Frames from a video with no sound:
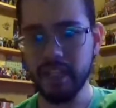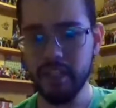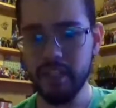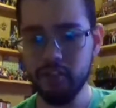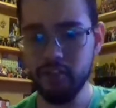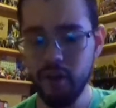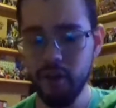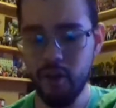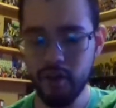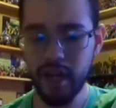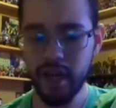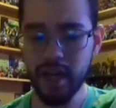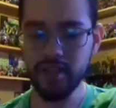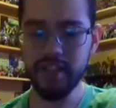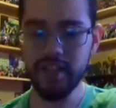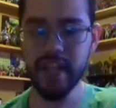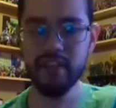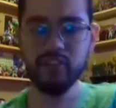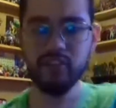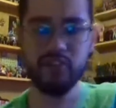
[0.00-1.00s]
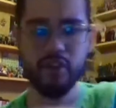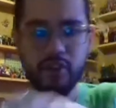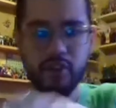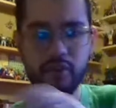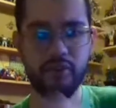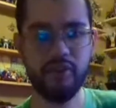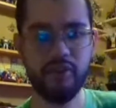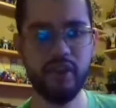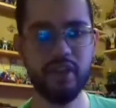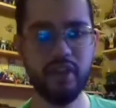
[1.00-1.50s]
they showed a nice
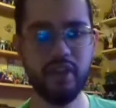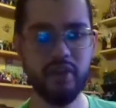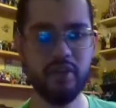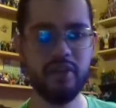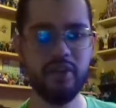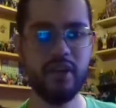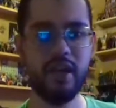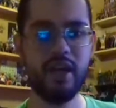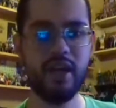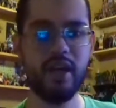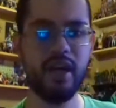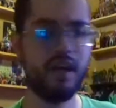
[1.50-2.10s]
turtle figure,